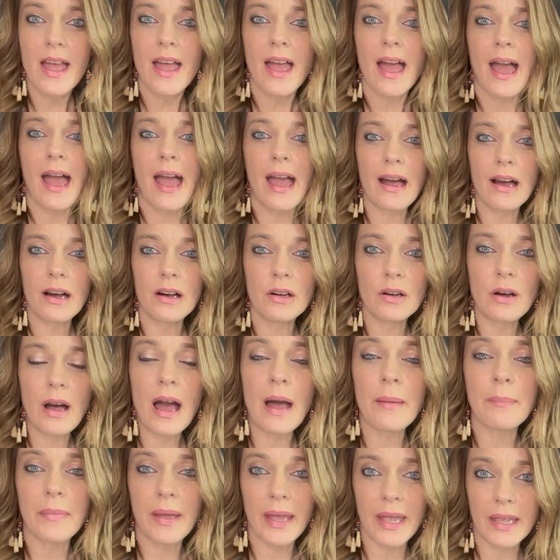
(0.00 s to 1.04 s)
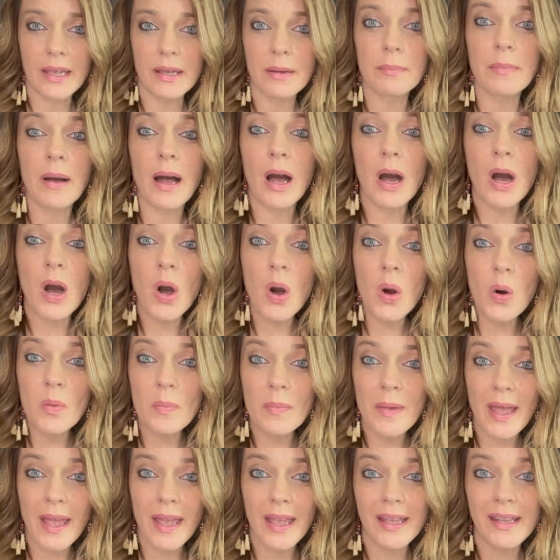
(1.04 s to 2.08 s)
how I make my
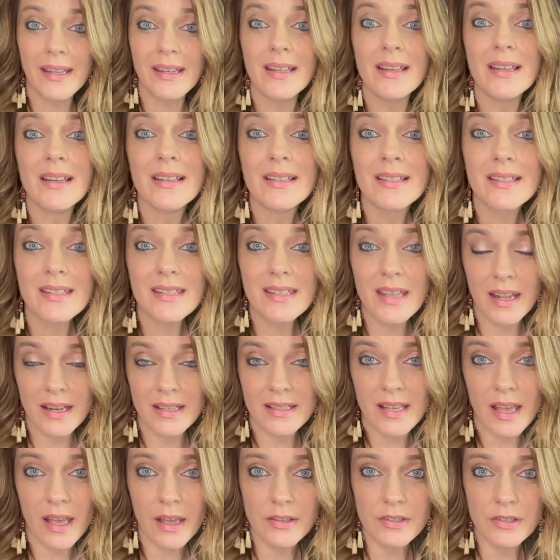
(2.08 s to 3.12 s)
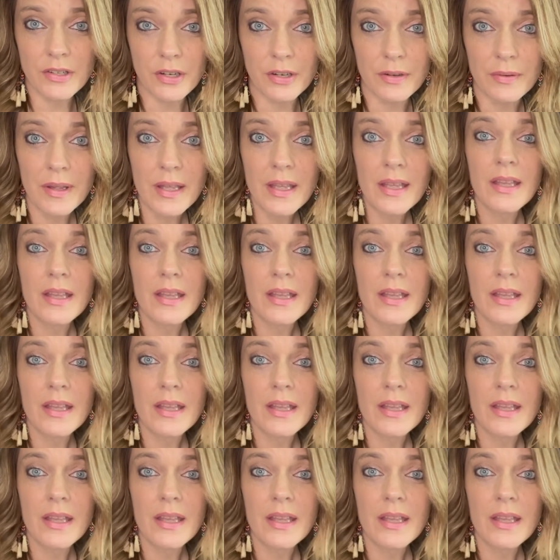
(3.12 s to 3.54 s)
homemade sanitizer.